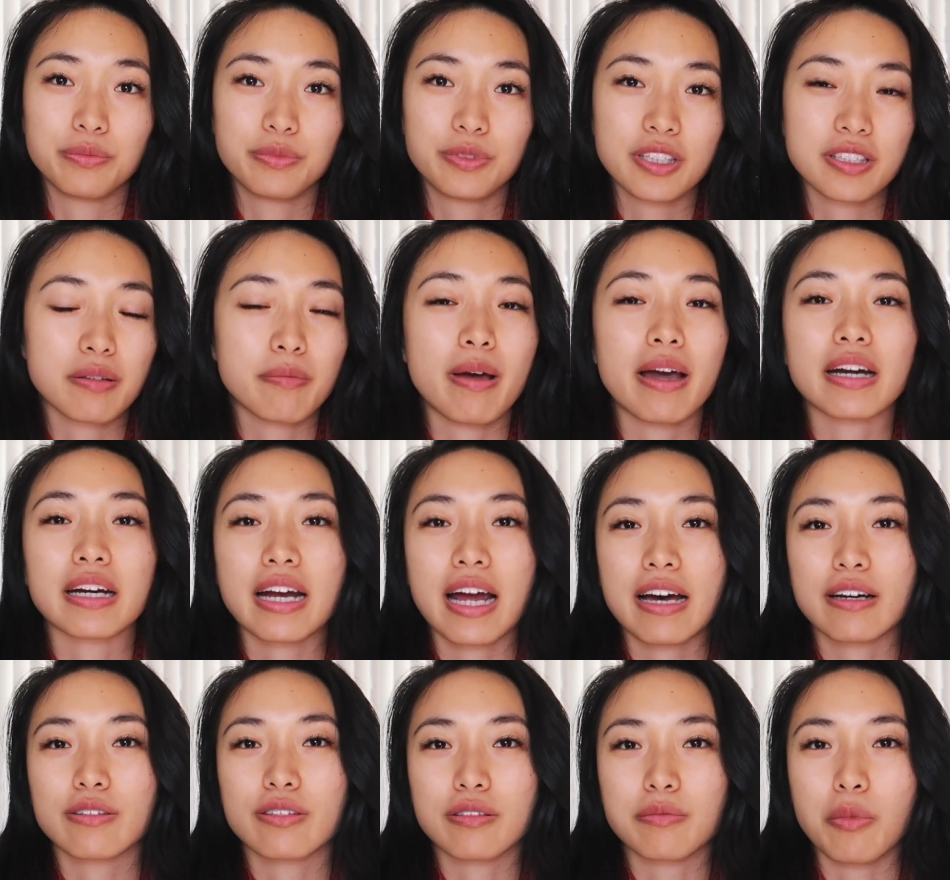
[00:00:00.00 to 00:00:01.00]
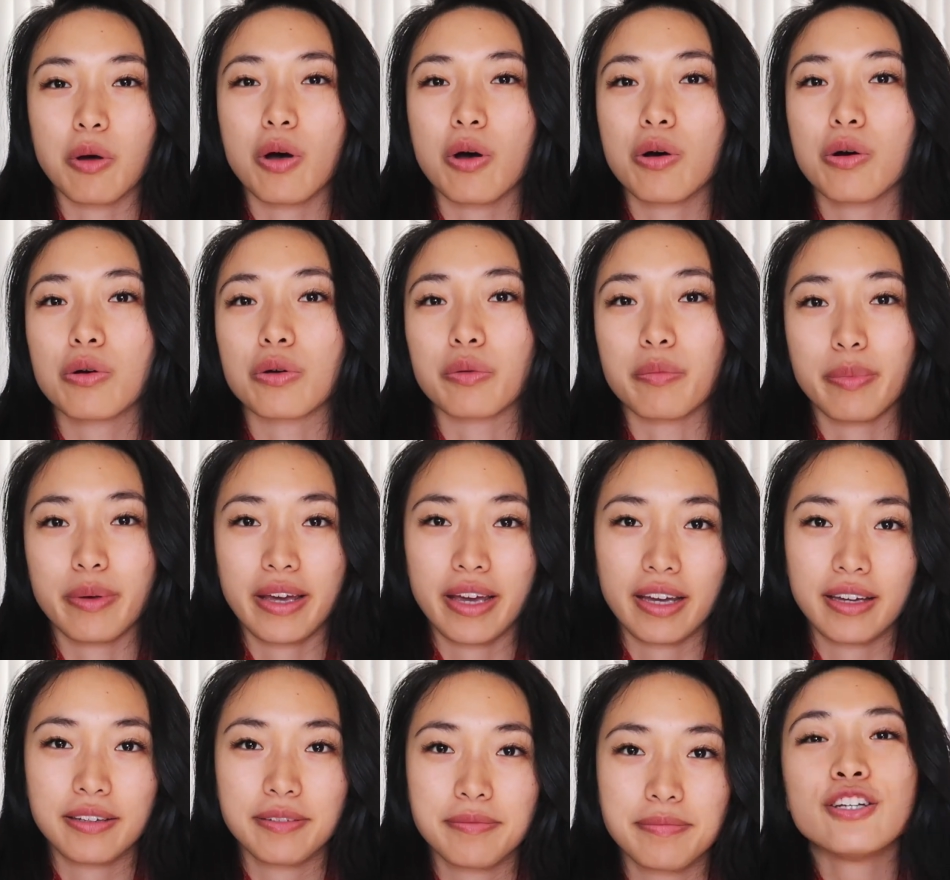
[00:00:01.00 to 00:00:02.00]
Doesn't matter how small or
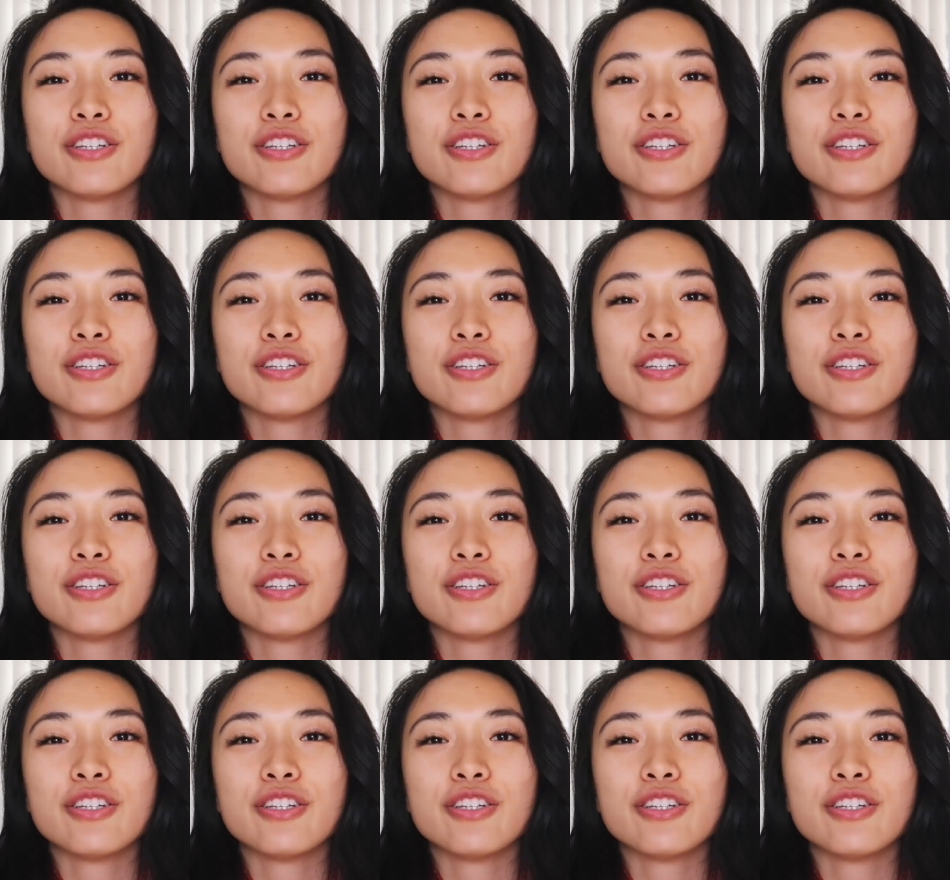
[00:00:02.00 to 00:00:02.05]
big.